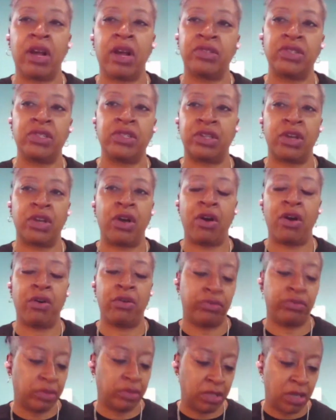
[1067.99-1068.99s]
I'll just
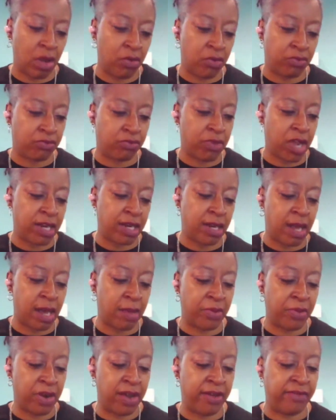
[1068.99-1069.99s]
go, run a
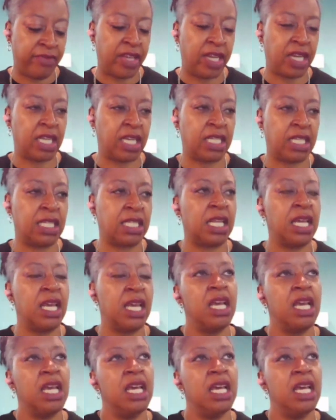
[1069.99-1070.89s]
nonprofit. And he says,